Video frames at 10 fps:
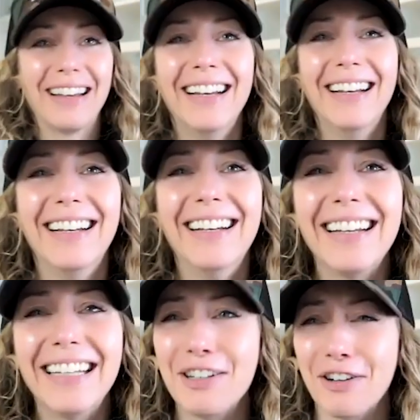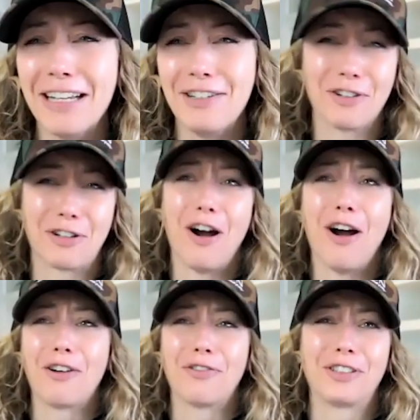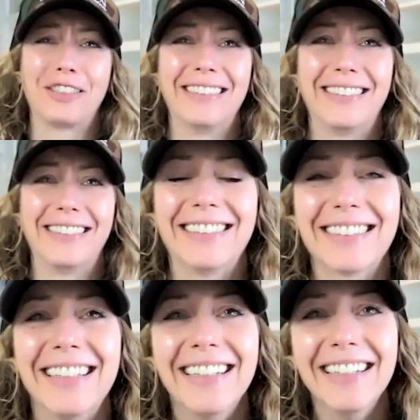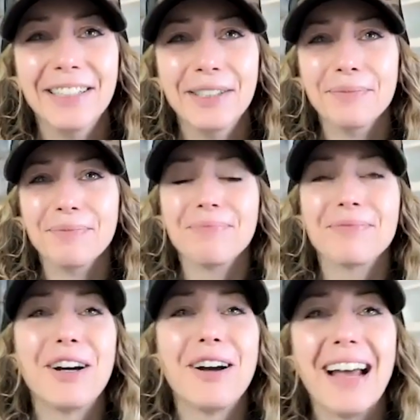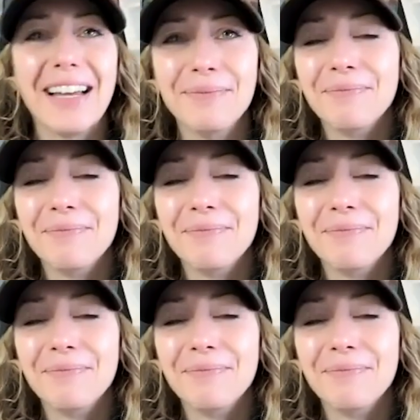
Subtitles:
And you're in your car, for goodness sakes. Go ahead.